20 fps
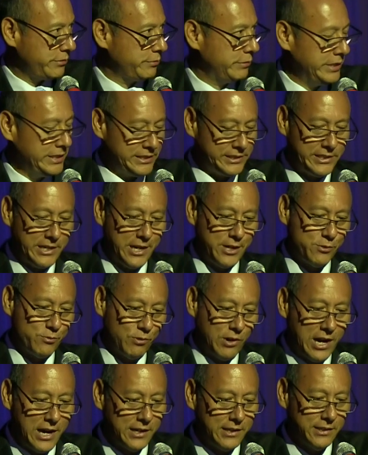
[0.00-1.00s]
three
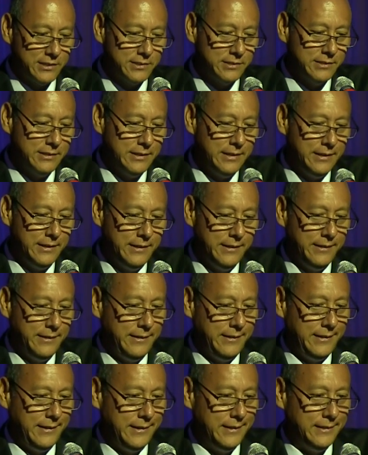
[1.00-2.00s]
stage rockets.
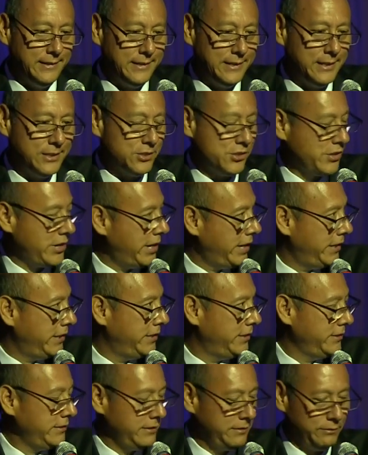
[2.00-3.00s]
India,
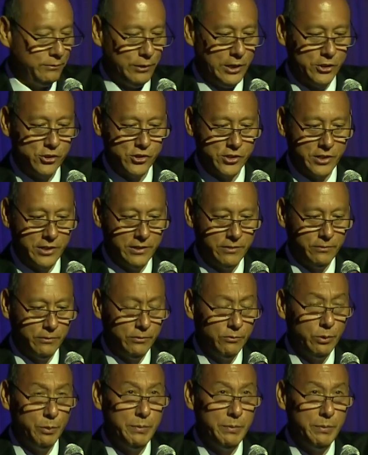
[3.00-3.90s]
China, Russia.